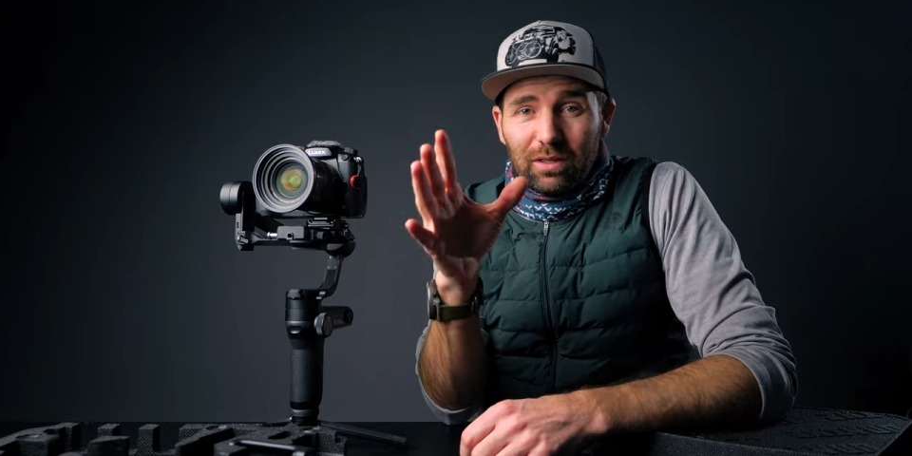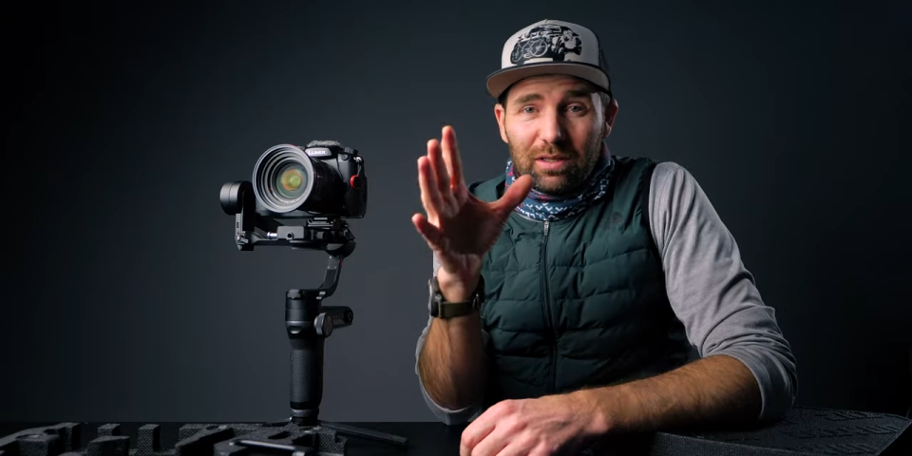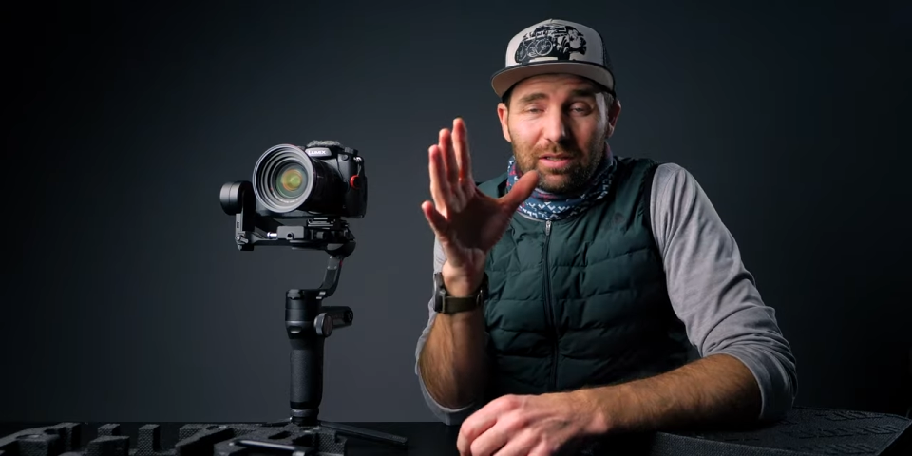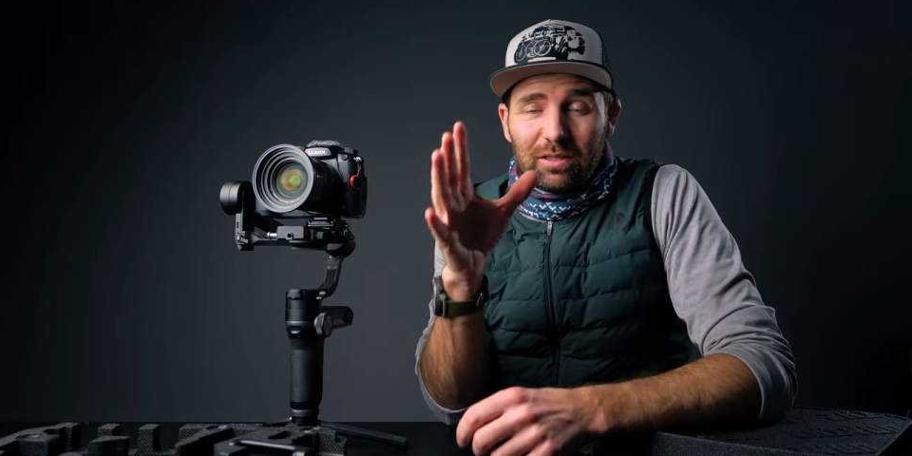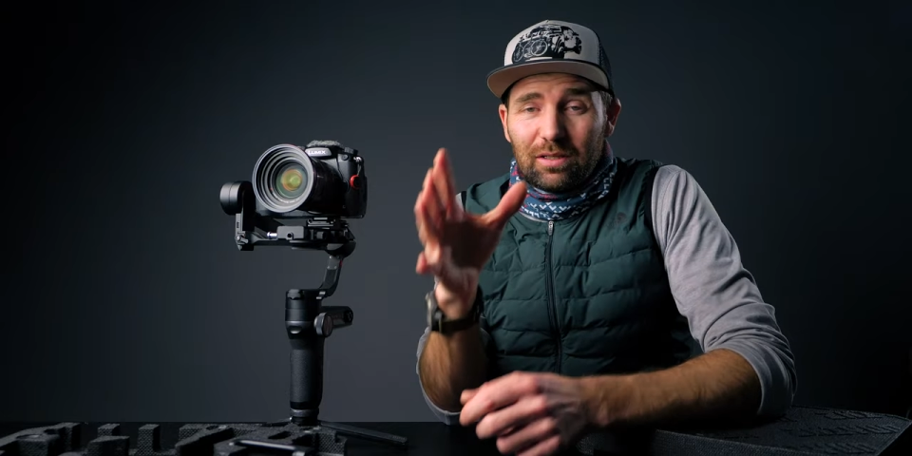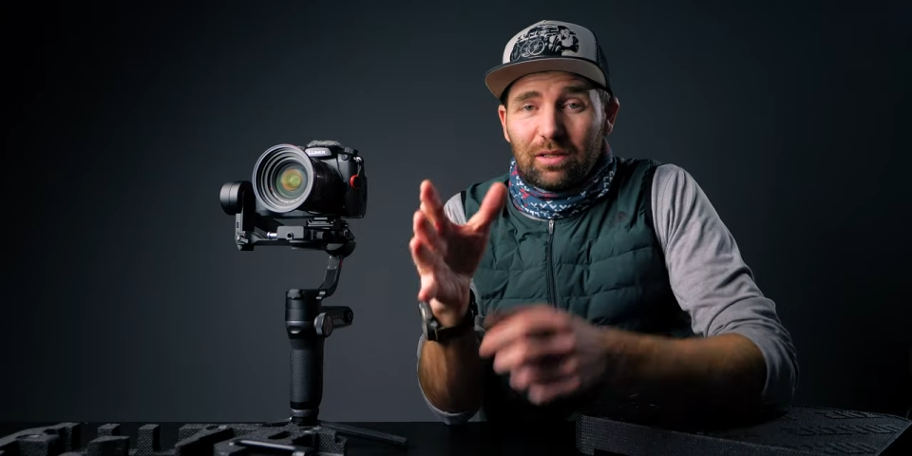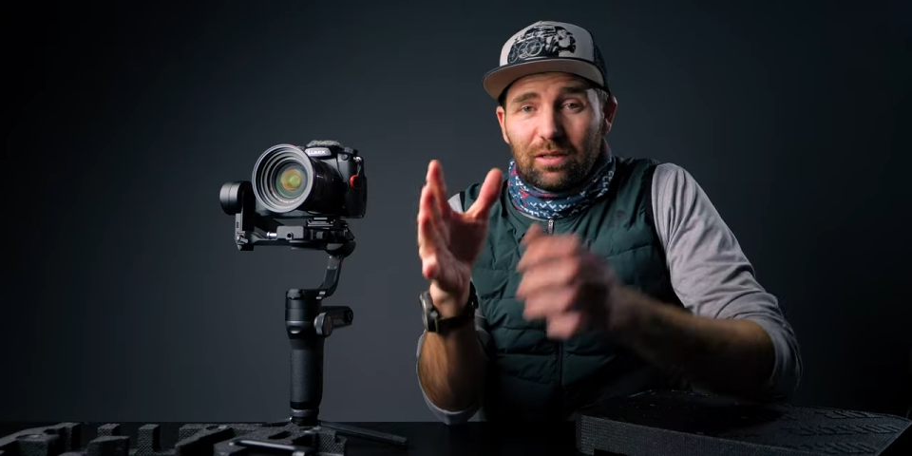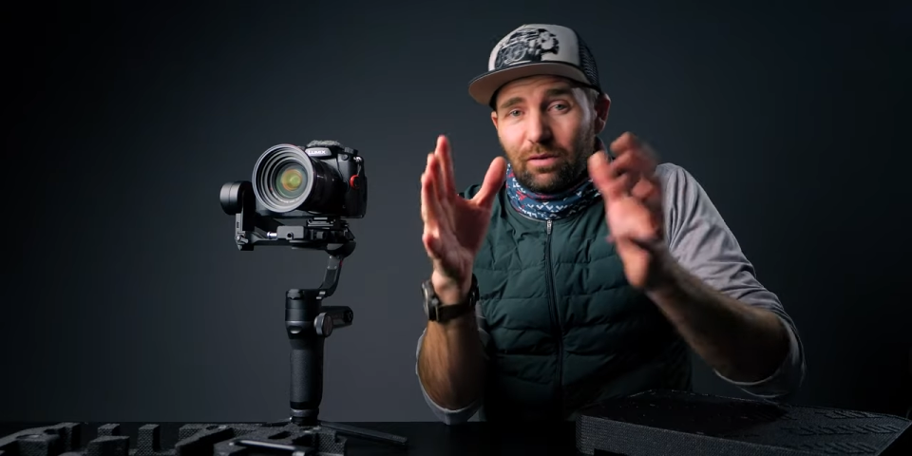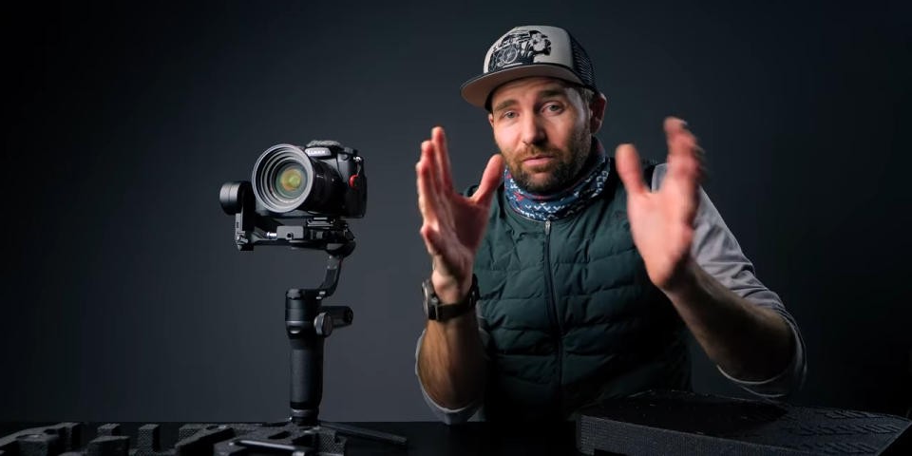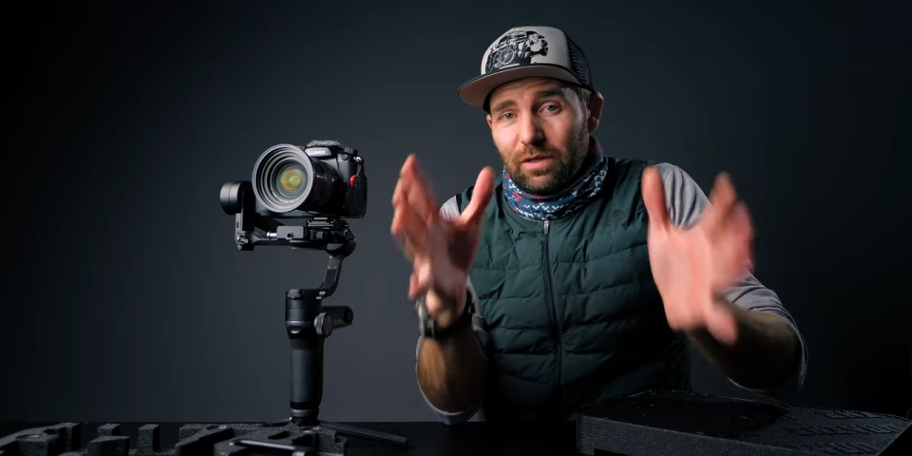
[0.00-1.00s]
they see
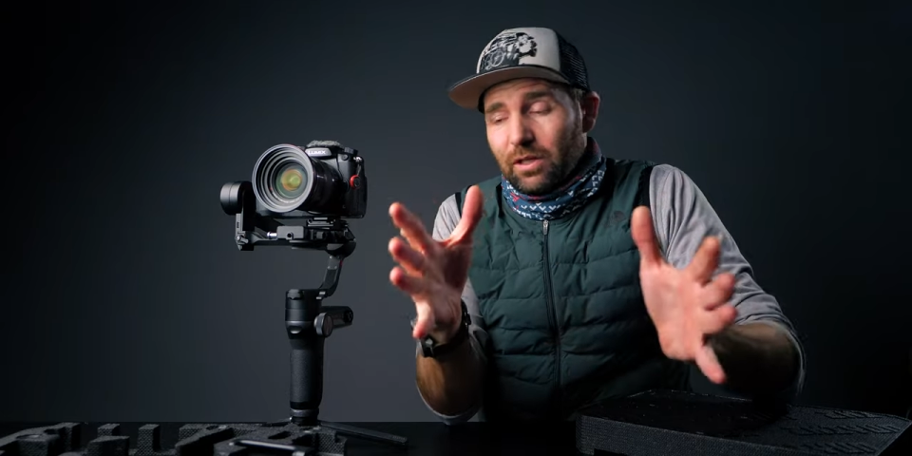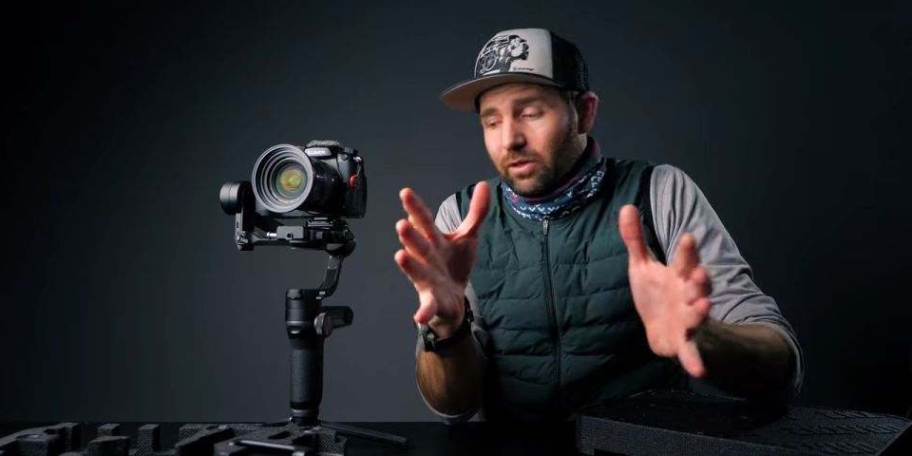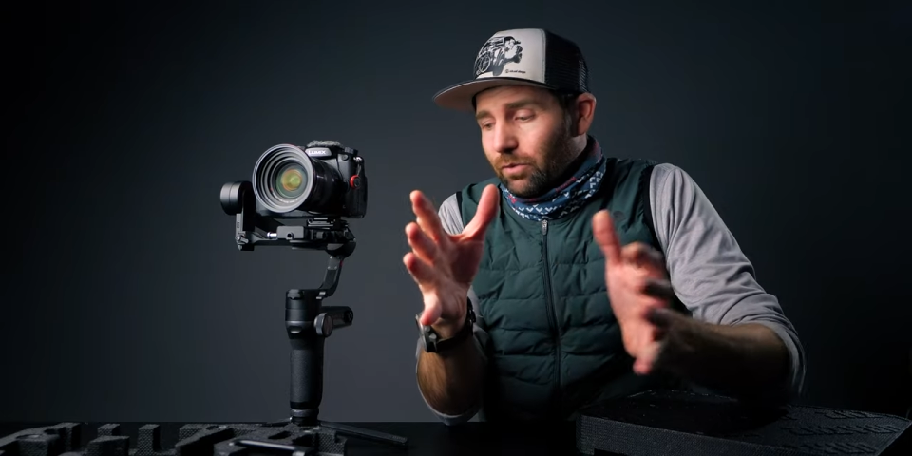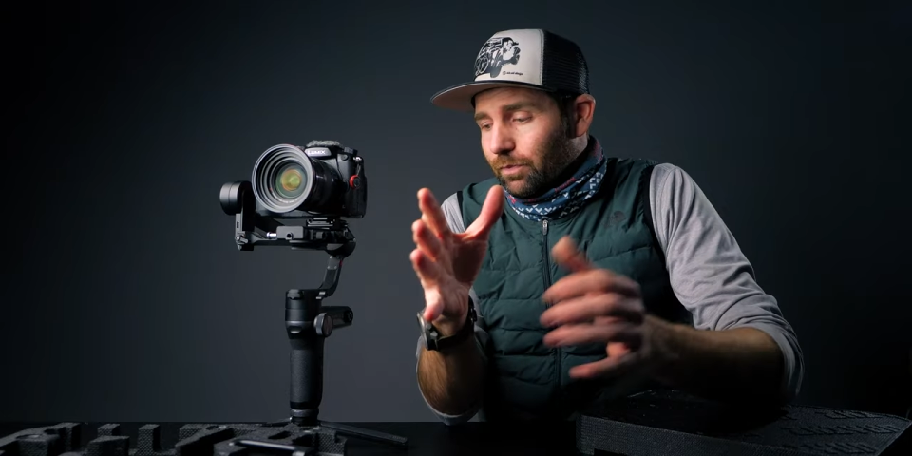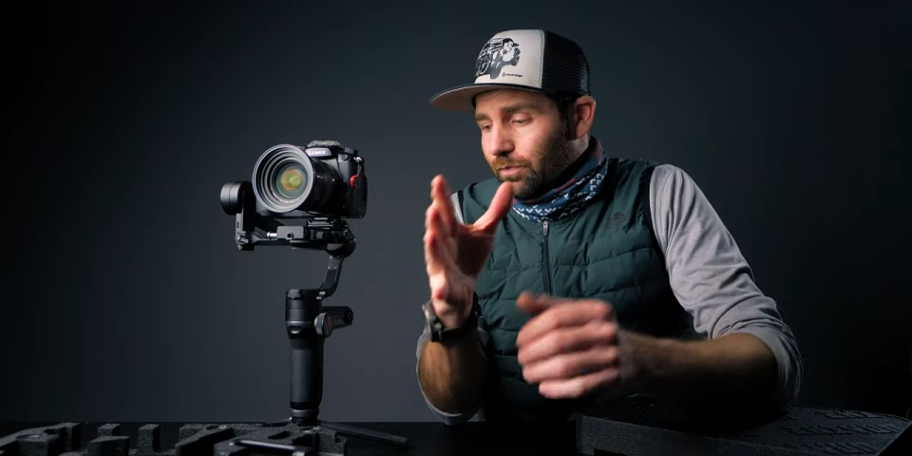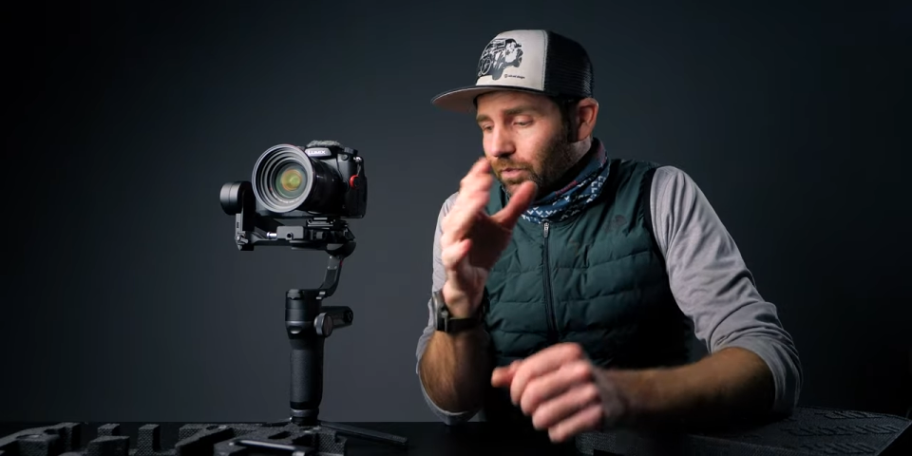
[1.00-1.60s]
your video.